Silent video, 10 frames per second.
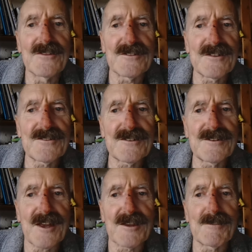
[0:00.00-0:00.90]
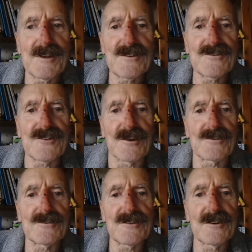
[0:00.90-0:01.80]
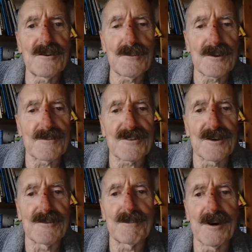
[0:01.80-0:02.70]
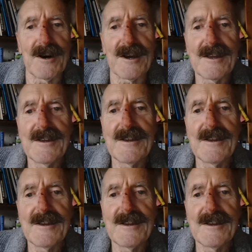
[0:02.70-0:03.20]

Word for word: This is the name he has chosen to call himself by,